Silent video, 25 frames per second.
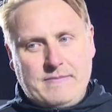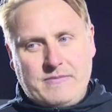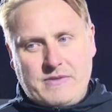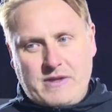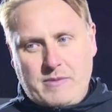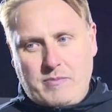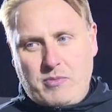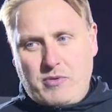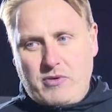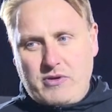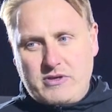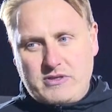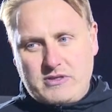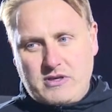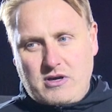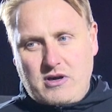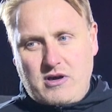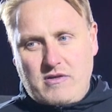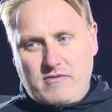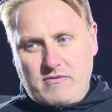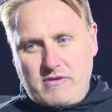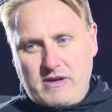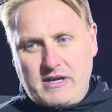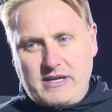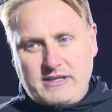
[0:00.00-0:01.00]
the boys
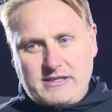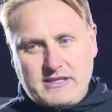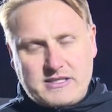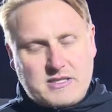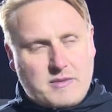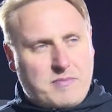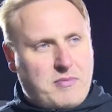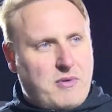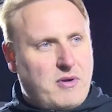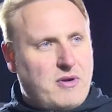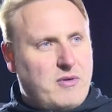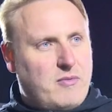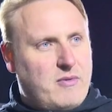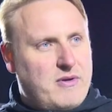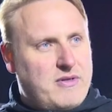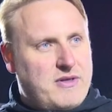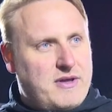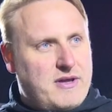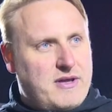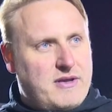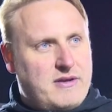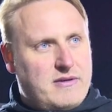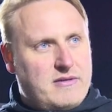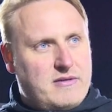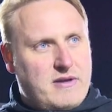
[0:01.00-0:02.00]
are really disappointed with
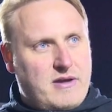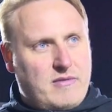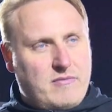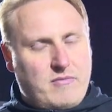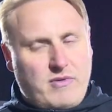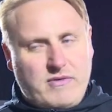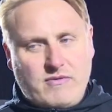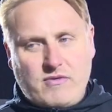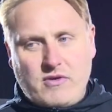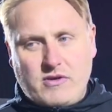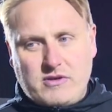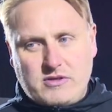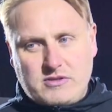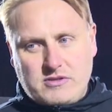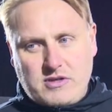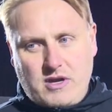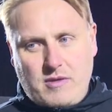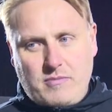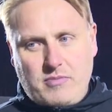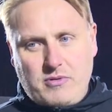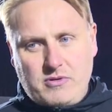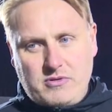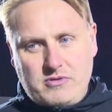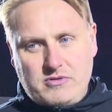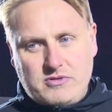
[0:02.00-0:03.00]
it. And we've got to start
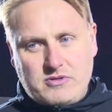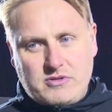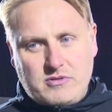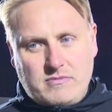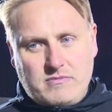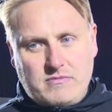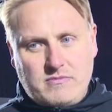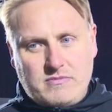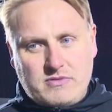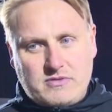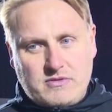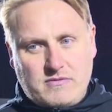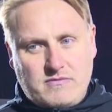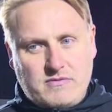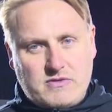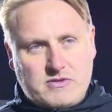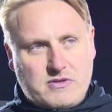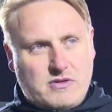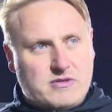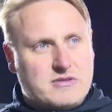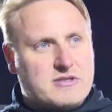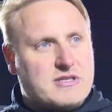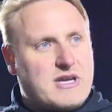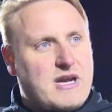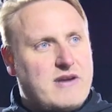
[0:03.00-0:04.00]
putting some
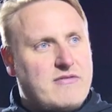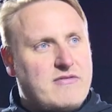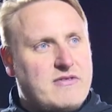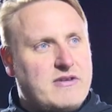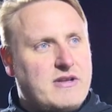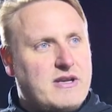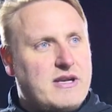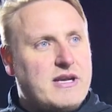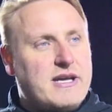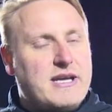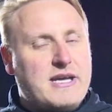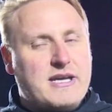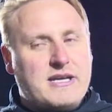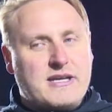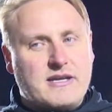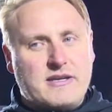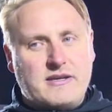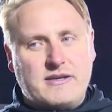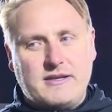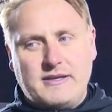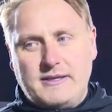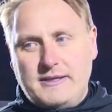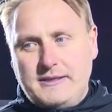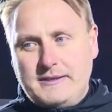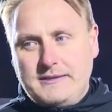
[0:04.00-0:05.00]
results together in the league. And
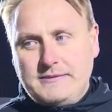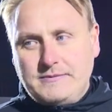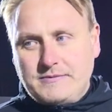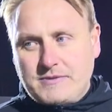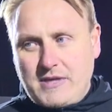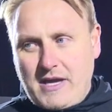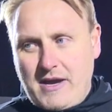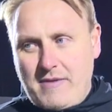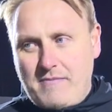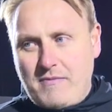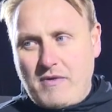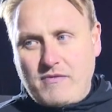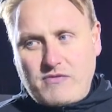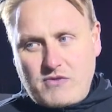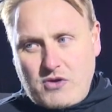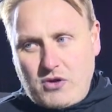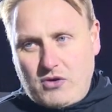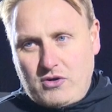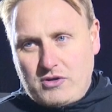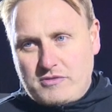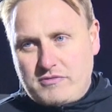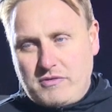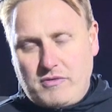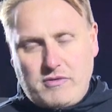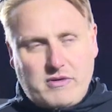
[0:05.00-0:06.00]
of
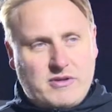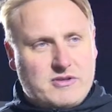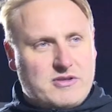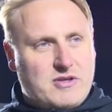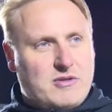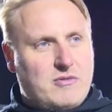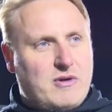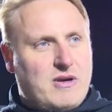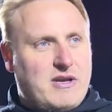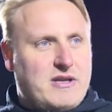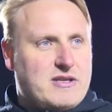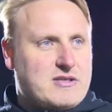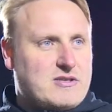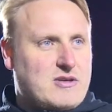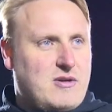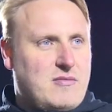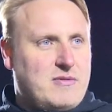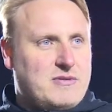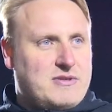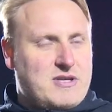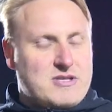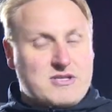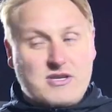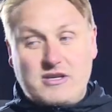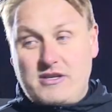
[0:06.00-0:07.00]
course, we want to do well in this
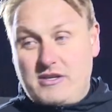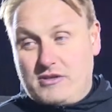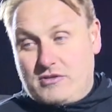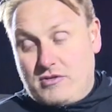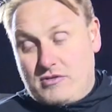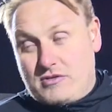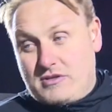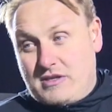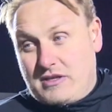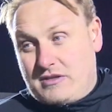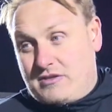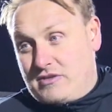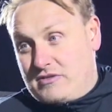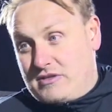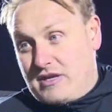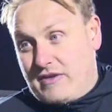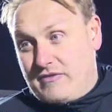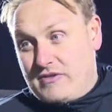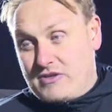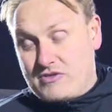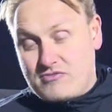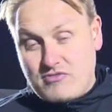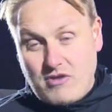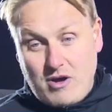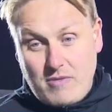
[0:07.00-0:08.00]
competition. It does have
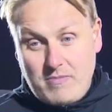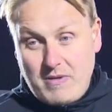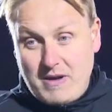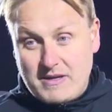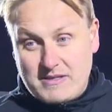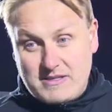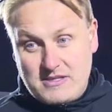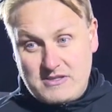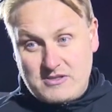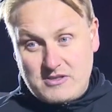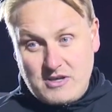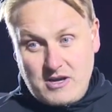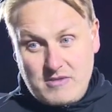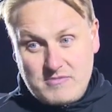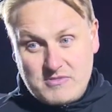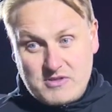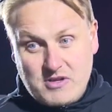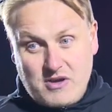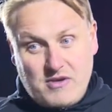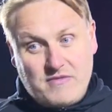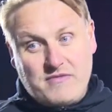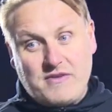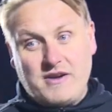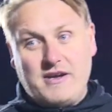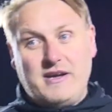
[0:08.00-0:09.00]
its drawbacks in terms
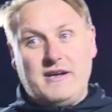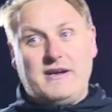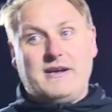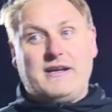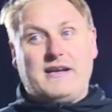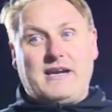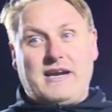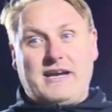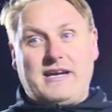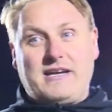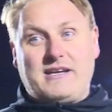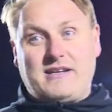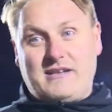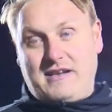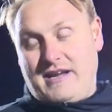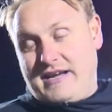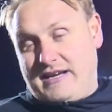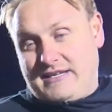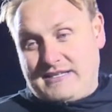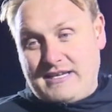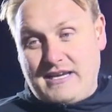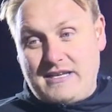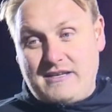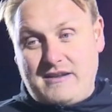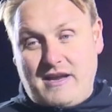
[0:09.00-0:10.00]
of like I
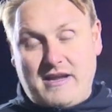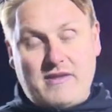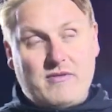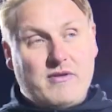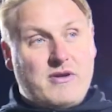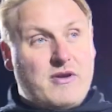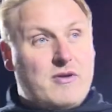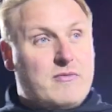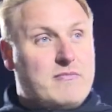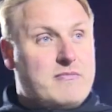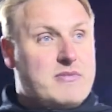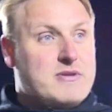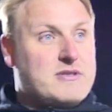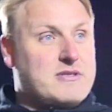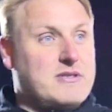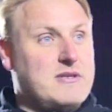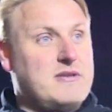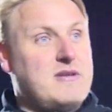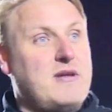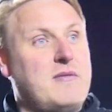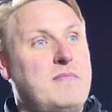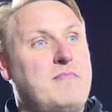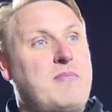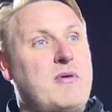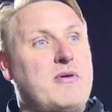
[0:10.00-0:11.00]
said, like the numbers and
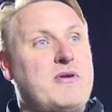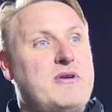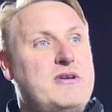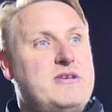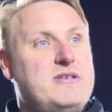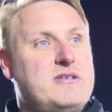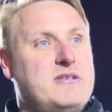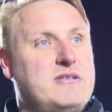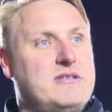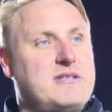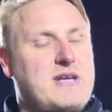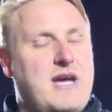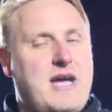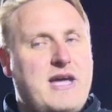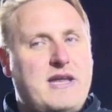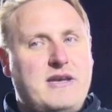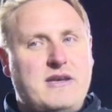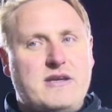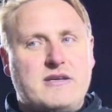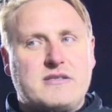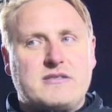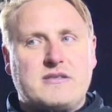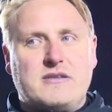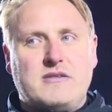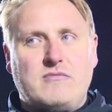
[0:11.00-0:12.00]
the bodies and
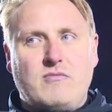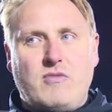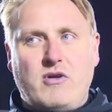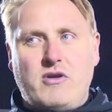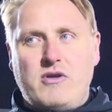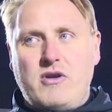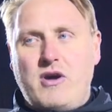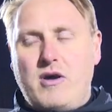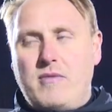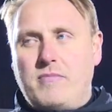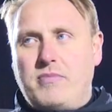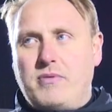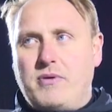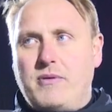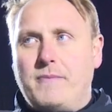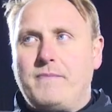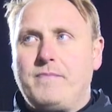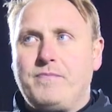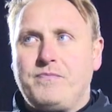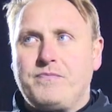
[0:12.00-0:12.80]
tiredness and whatnot. But